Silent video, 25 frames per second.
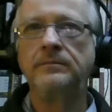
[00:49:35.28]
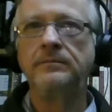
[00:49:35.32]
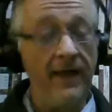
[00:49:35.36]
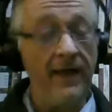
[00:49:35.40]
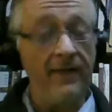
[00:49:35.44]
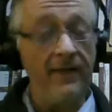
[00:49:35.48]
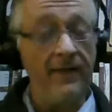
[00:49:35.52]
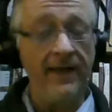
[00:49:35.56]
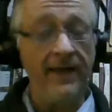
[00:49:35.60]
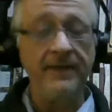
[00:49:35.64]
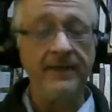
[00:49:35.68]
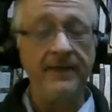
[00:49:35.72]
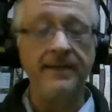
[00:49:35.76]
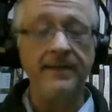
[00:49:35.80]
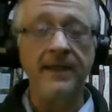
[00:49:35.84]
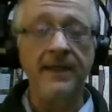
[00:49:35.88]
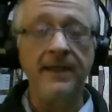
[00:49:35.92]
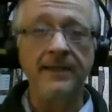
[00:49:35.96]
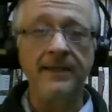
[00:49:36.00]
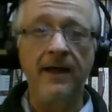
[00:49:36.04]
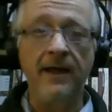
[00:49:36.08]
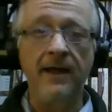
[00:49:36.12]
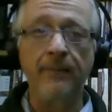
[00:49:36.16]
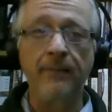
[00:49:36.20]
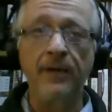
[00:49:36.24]
And that,
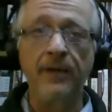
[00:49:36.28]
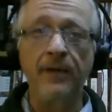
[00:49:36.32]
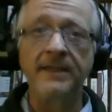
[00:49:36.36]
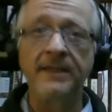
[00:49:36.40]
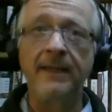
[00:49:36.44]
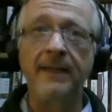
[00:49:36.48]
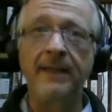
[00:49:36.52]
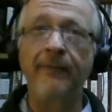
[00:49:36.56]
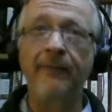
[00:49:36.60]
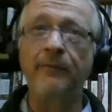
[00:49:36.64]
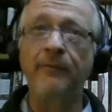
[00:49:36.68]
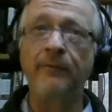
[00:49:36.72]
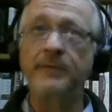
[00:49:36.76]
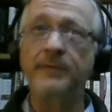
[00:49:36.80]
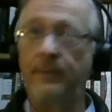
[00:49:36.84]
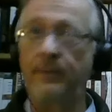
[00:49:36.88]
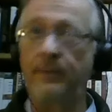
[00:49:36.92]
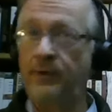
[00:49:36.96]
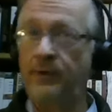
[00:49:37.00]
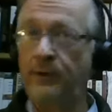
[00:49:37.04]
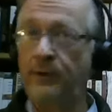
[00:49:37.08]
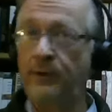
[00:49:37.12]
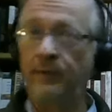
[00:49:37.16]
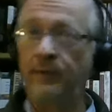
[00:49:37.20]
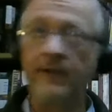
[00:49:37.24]
that that's coming
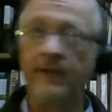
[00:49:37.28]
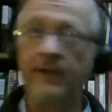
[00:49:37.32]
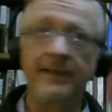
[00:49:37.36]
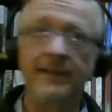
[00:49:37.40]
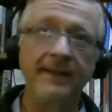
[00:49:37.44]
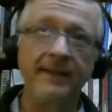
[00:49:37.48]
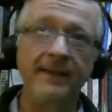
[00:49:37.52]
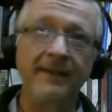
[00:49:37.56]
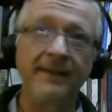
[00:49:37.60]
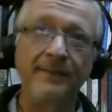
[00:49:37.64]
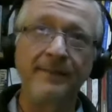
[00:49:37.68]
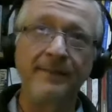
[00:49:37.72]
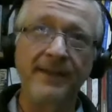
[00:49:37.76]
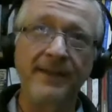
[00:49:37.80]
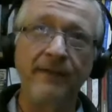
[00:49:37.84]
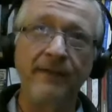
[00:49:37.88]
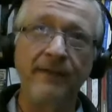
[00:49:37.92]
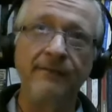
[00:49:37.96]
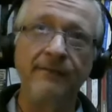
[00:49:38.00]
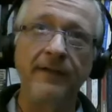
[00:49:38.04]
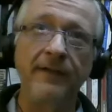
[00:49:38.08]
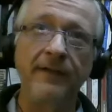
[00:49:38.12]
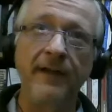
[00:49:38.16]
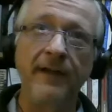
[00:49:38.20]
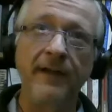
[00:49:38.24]
from someone who directed it
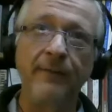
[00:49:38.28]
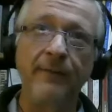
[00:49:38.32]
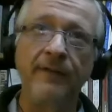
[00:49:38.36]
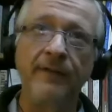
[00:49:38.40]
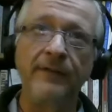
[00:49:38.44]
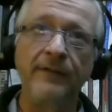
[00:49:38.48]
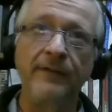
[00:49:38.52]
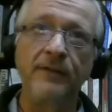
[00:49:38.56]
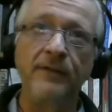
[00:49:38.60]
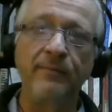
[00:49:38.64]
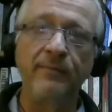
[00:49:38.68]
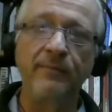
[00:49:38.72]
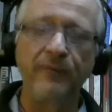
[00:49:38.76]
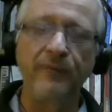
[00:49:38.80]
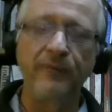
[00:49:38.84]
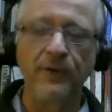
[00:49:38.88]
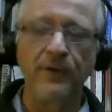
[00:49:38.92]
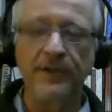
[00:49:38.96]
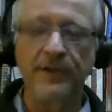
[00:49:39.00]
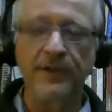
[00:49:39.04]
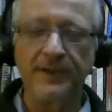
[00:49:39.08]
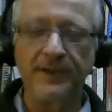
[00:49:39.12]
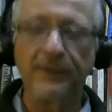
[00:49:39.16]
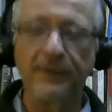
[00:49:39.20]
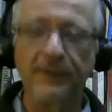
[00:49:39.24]
himself a couple of years
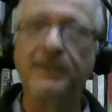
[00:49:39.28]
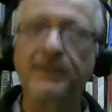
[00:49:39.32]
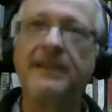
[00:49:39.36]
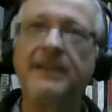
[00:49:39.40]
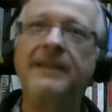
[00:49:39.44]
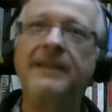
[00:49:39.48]
before. So.